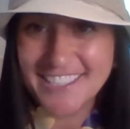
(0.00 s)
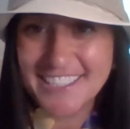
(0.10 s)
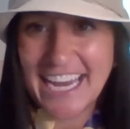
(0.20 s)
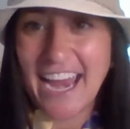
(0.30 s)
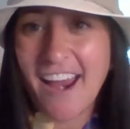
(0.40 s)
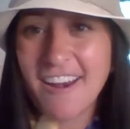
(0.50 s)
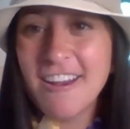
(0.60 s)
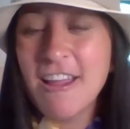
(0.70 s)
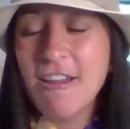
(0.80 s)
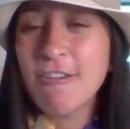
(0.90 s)
stare.
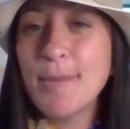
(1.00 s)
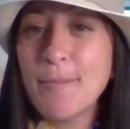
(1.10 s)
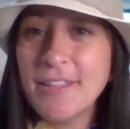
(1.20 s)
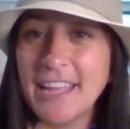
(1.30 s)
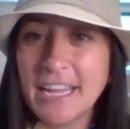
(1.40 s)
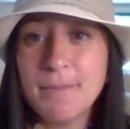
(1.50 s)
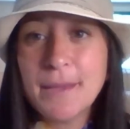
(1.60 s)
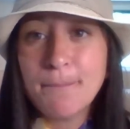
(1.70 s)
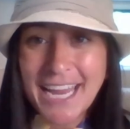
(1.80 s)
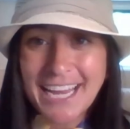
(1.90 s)
Remember, they can
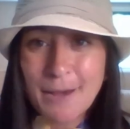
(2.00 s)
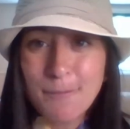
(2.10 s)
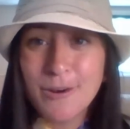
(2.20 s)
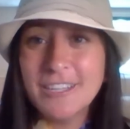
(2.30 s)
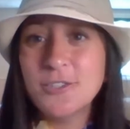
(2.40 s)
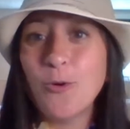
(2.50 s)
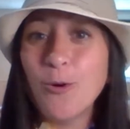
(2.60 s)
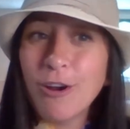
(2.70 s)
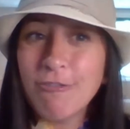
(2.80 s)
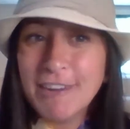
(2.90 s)
be made up words
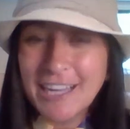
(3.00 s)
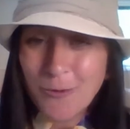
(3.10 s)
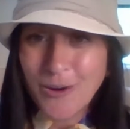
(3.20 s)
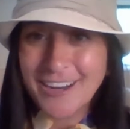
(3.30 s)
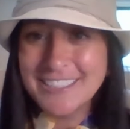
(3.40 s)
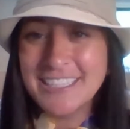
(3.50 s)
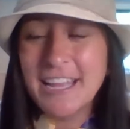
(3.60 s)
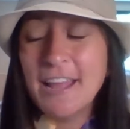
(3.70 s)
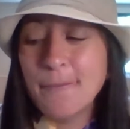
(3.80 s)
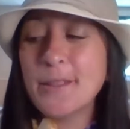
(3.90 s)
or real words,
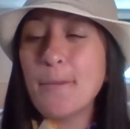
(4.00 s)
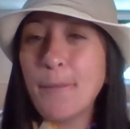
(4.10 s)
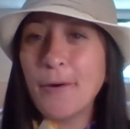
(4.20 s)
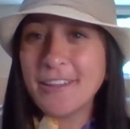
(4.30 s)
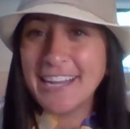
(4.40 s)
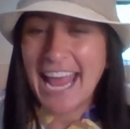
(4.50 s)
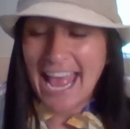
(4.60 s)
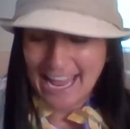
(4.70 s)
but they're both going to